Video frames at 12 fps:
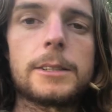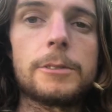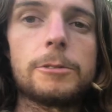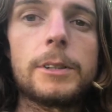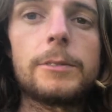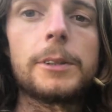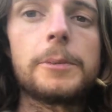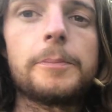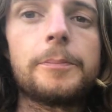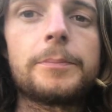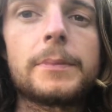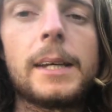a river,
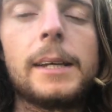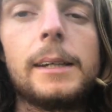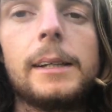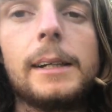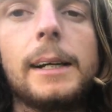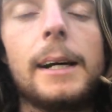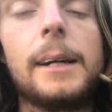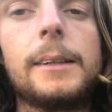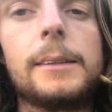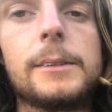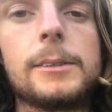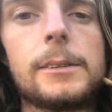
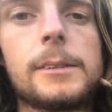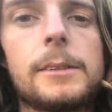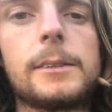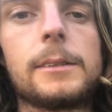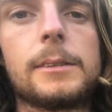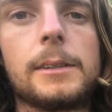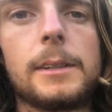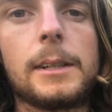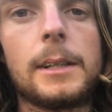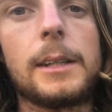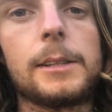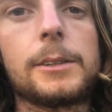and
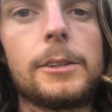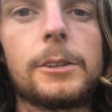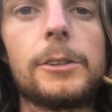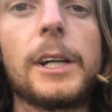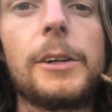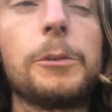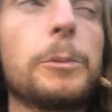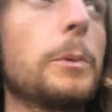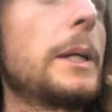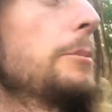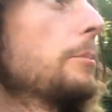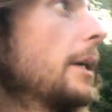it's got great
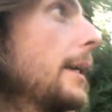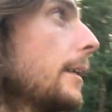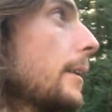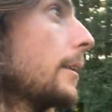windbreak.